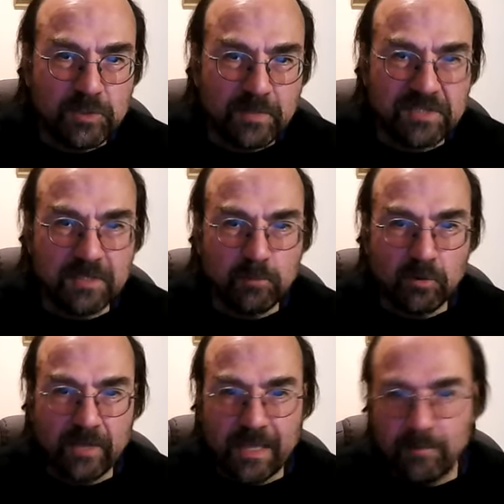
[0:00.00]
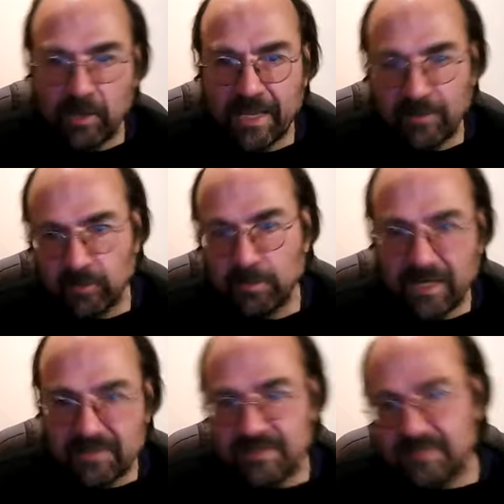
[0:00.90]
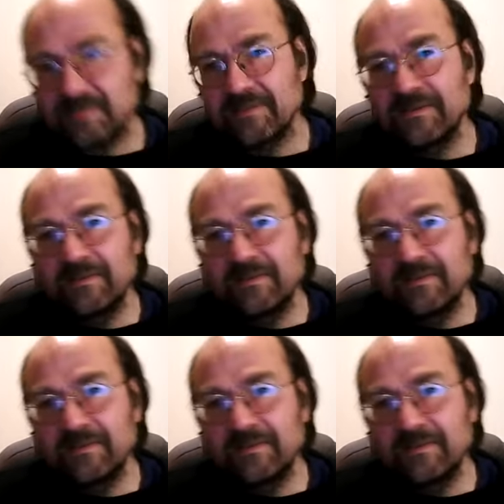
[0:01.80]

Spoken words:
a basketball game and count the passes.